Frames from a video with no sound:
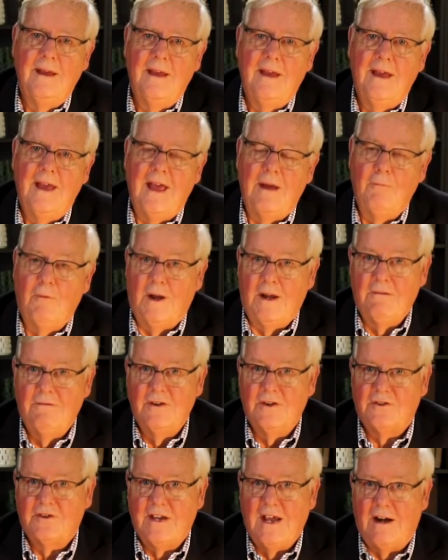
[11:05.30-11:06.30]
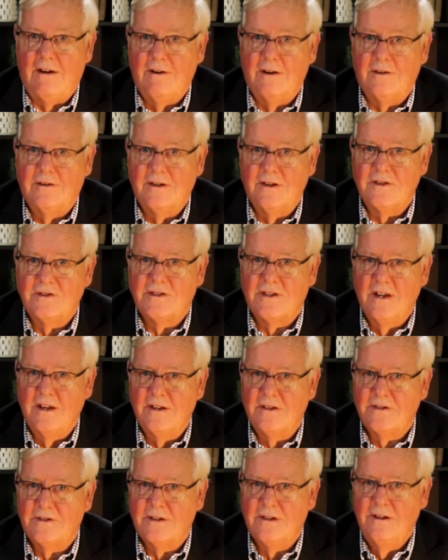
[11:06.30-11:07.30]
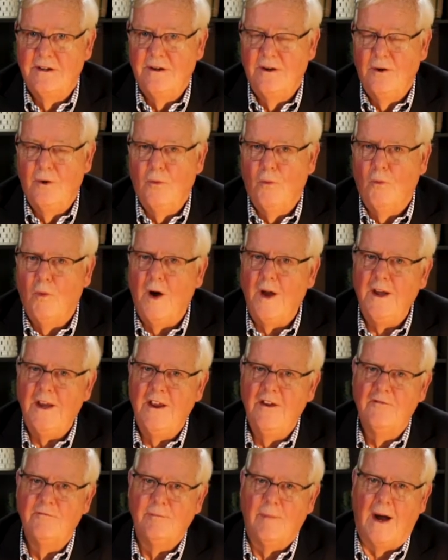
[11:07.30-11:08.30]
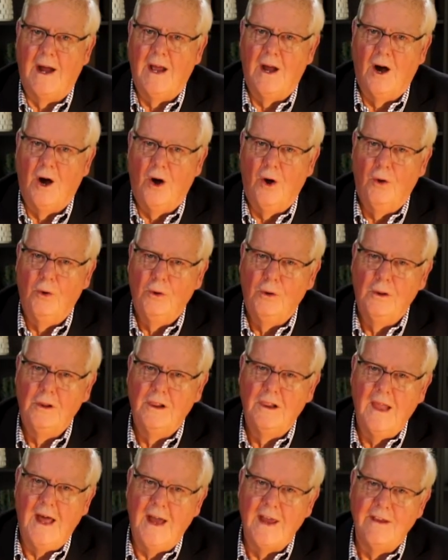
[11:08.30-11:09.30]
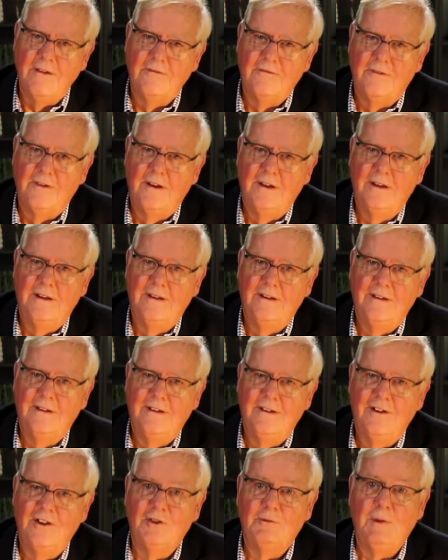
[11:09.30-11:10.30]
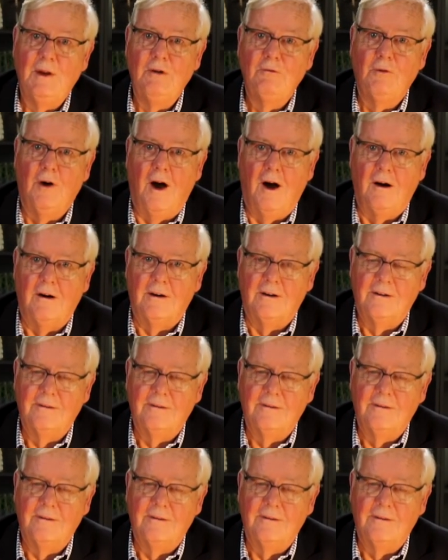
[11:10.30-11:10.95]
And one of his characters says, What if my whole life has been wrong?